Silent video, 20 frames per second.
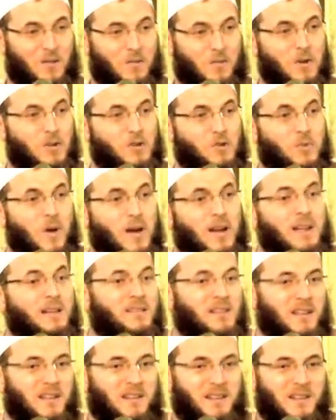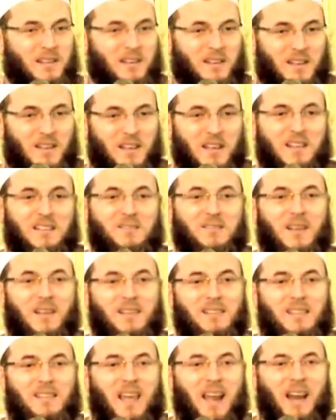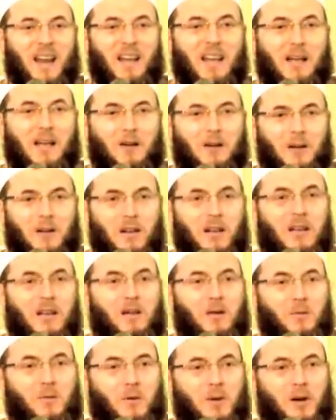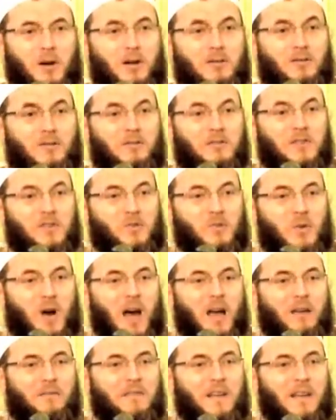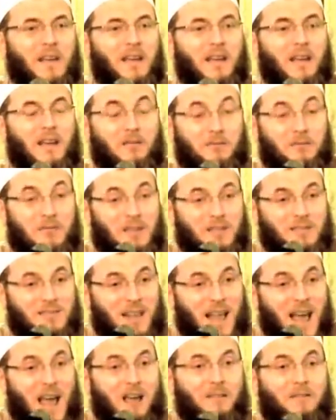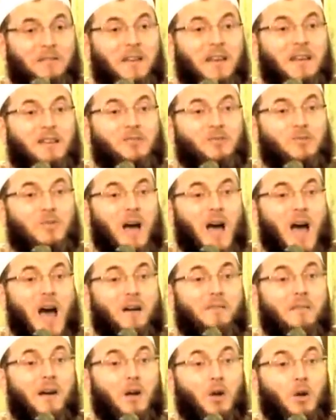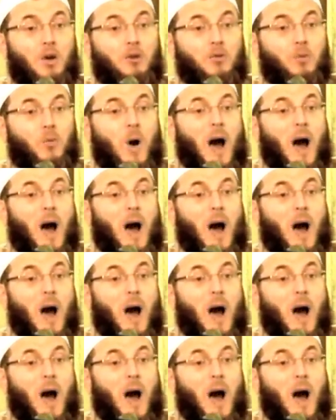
Which one is it? So he said, the goodly reward of this wife, if this life is to have a good